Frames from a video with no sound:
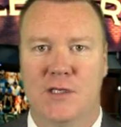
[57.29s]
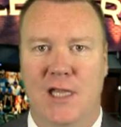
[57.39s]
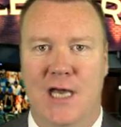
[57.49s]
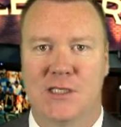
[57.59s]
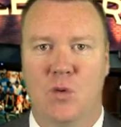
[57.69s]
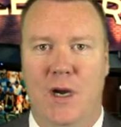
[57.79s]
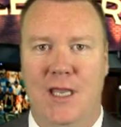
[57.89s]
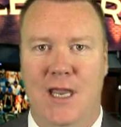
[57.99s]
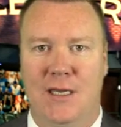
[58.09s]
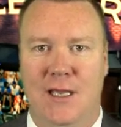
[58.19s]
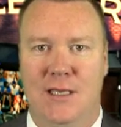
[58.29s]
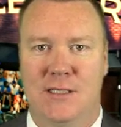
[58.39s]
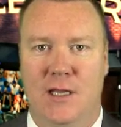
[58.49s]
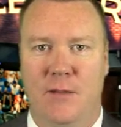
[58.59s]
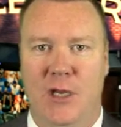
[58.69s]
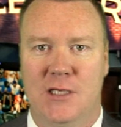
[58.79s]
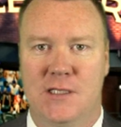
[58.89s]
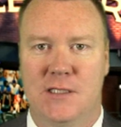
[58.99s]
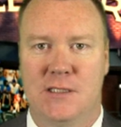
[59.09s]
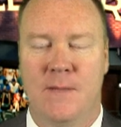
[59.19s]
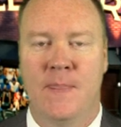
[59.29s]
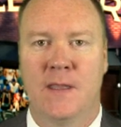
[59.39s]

the last 28 days on the bases.